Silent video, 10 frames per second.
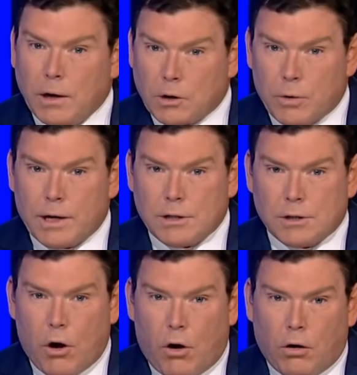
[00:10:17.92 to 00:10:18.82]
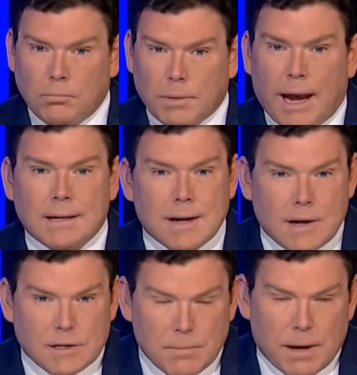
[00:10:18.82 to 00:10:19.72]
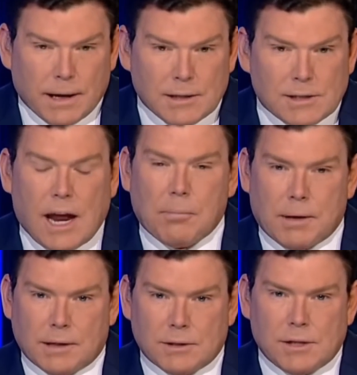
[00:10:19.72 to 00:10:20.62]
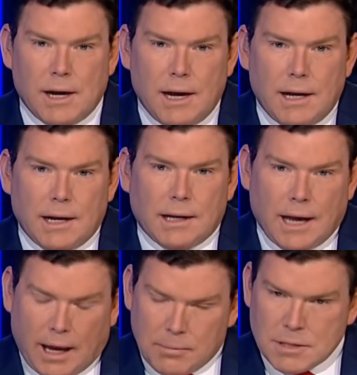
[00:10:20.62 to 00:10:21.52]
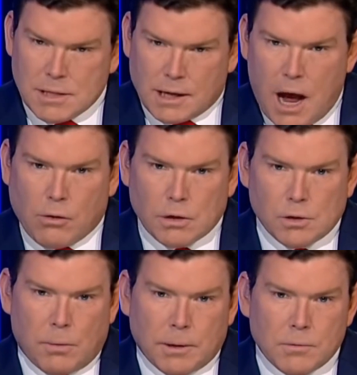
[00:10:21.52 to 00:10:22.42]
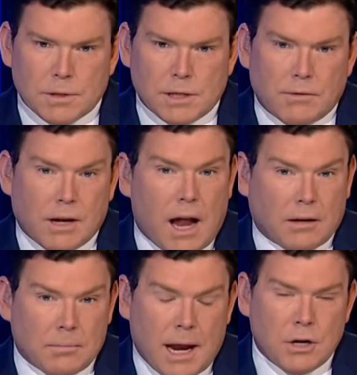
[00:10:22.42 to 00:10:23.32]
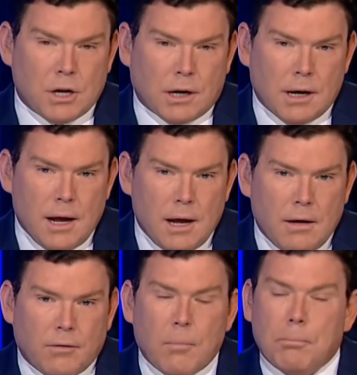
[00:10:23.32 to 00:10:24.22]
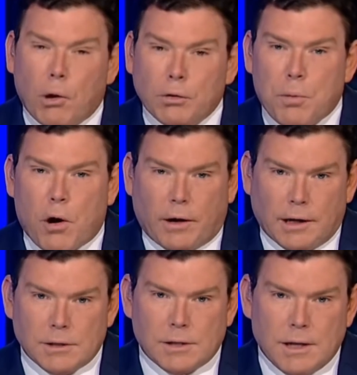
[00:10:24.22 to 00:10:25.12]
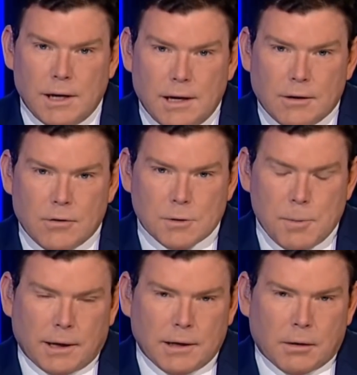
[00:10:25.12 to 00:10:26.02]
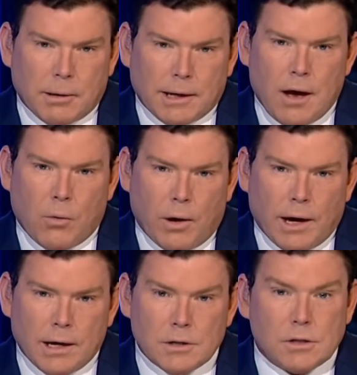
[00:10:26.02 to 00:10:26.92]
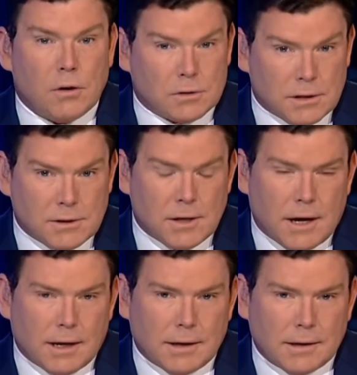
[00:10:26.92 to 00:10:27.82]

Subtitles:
Critics call anti-Semitic statements. It came as the Congresswoman received condemnation from both parties. Correspondent Doug McElway shows us tonight.